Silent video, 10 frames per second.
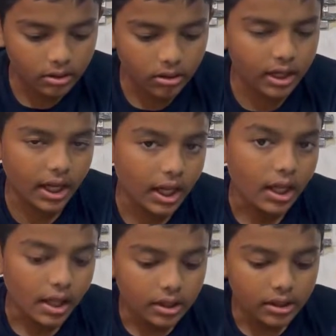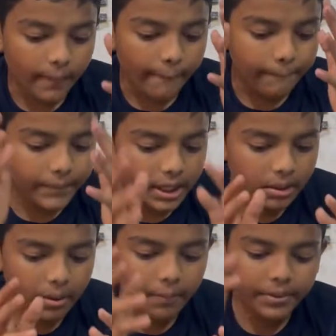Okay, the
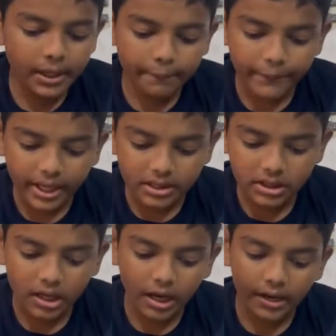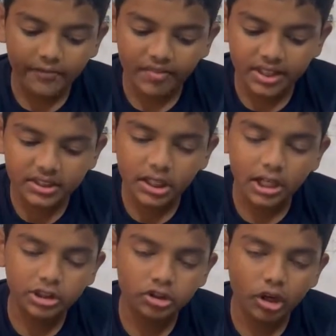minimum temperature at which
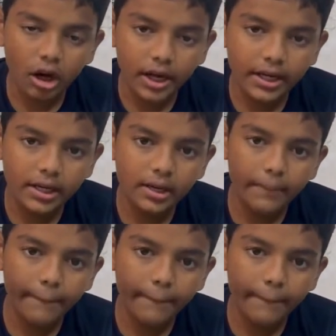a solid